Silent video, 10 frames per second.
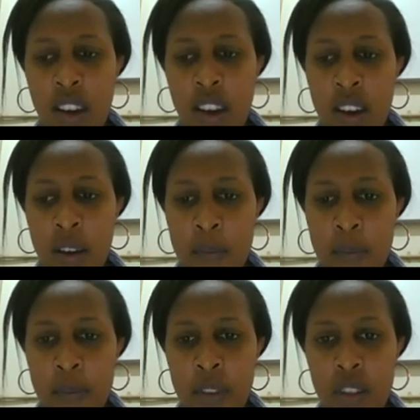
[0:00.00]

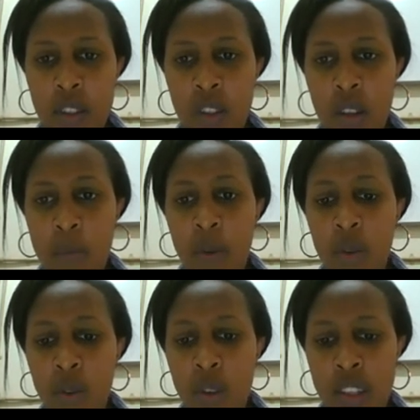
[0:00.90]
So the
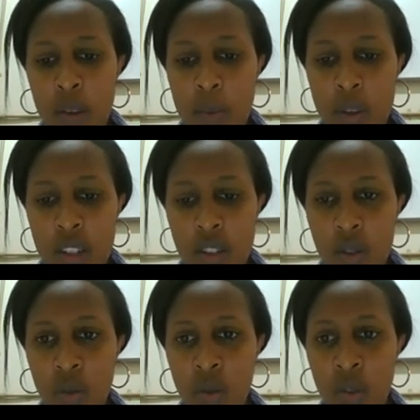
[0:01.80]
blue is the patients
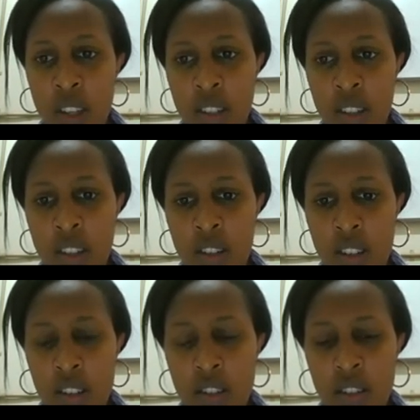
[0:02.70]
who get kidney
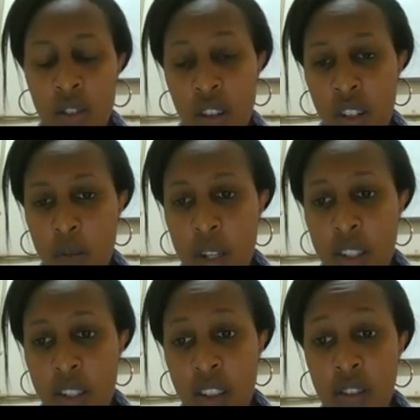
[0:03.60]

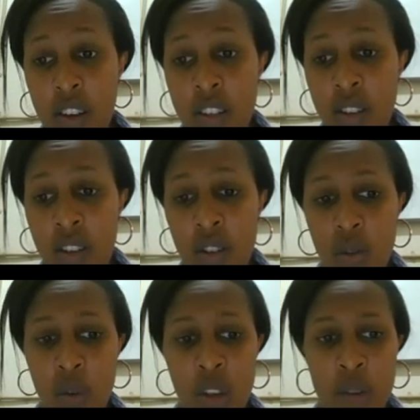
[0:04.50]
transplants, and the red is the
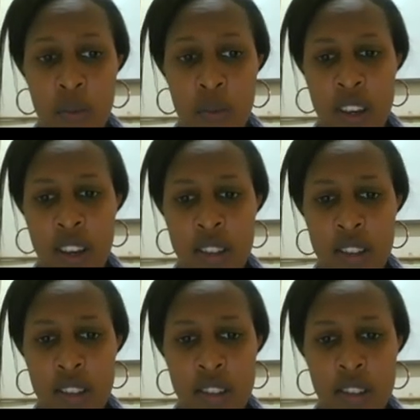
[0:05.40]
ones who end up on
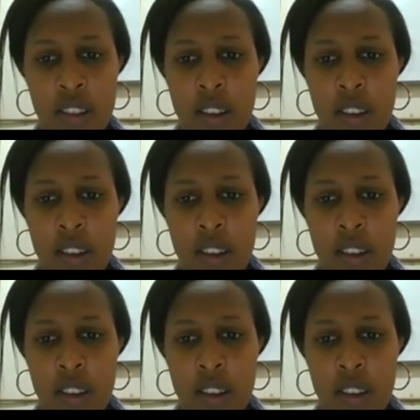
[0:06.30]
dialysis.